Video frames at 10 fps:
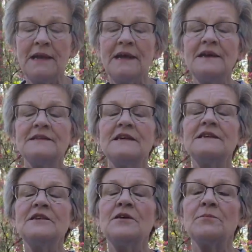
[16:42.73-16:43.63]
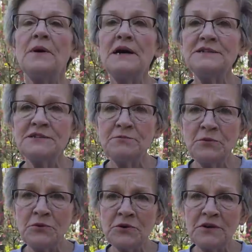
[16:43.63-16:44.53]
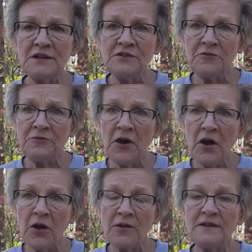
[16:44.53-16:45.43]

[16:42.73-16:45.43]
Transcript: and then buy some more in the fall.